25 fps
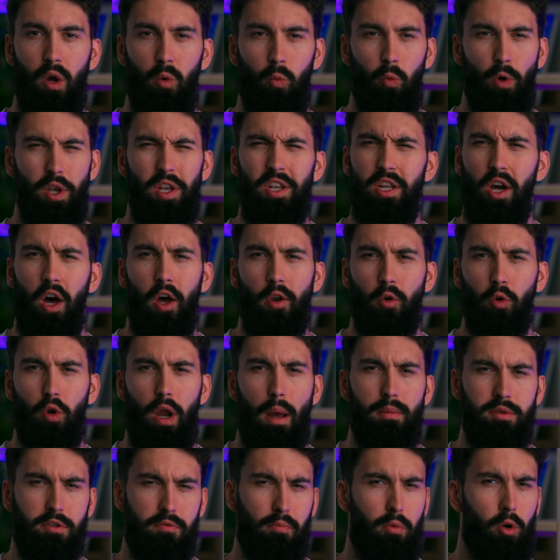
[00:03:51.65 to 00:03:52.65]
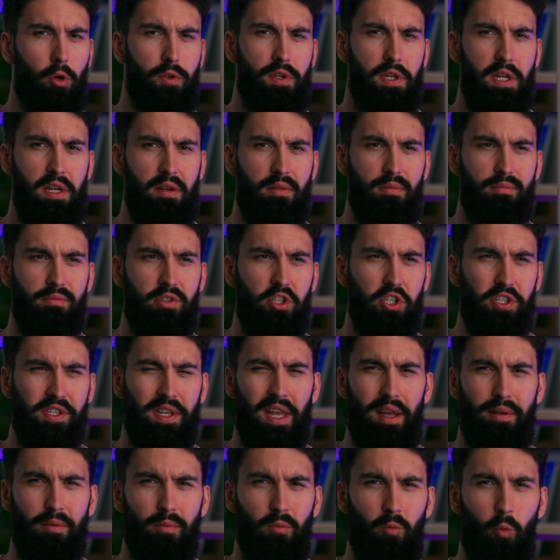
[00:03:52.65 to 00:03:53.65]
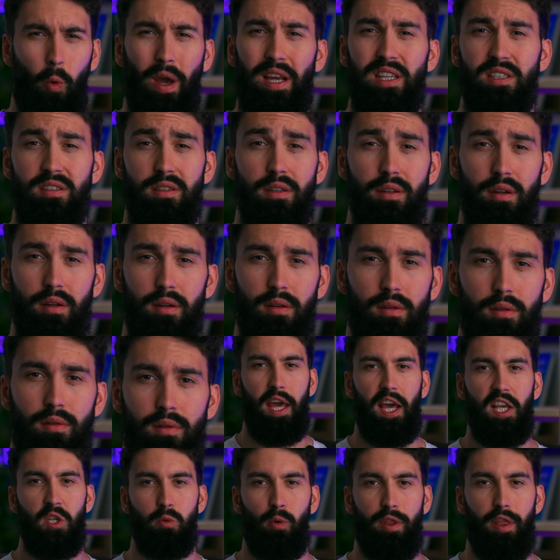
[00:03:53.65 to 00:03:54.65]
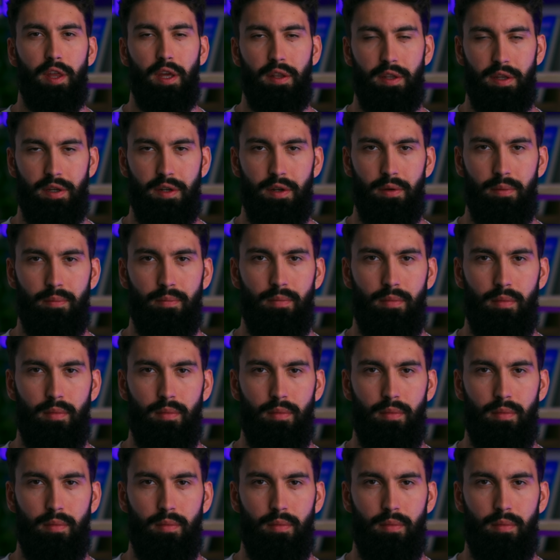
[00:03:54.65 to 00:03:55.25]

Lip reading: Wouldn't 100 grams of protein just get wasted? Here's what they did.